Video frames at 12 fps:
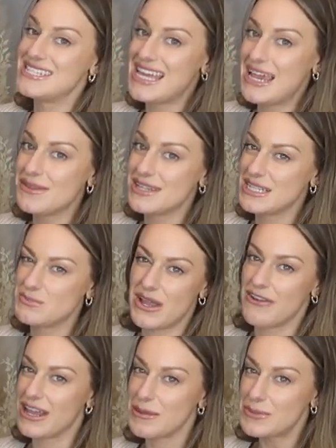the day with a nice
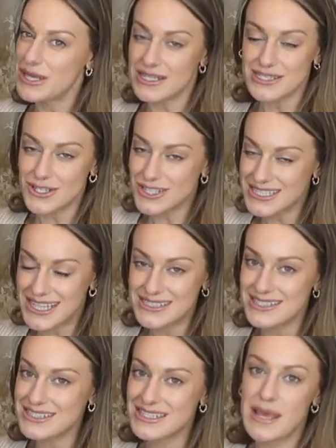pair of like Birkenstock
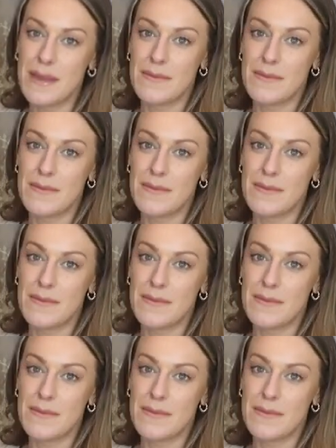sandals,